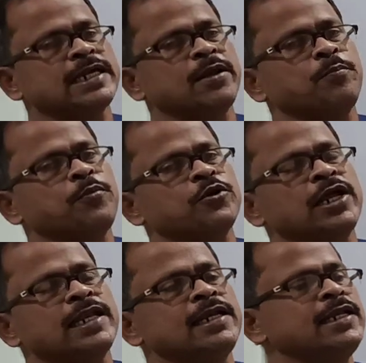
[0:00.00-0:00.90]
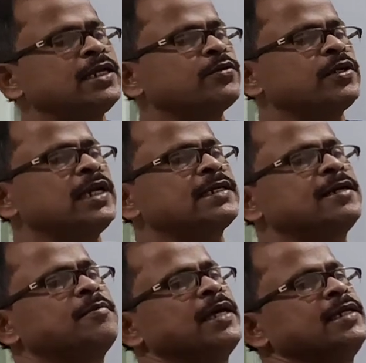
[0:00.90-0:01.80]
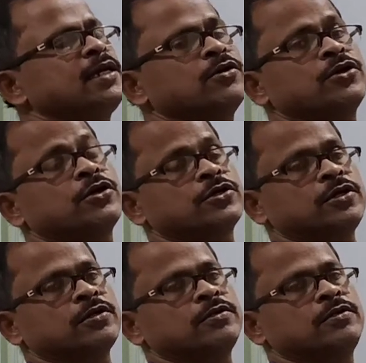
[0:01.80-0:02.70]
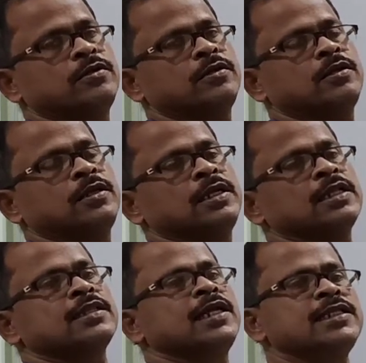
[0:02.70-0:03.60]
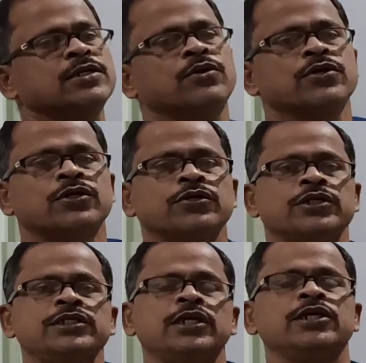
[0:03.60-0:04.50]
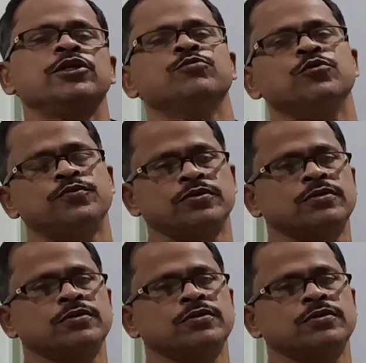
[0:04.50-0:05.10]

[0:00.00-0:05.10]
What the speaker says: temporarily connected by a conductor. Then the conductor is removed.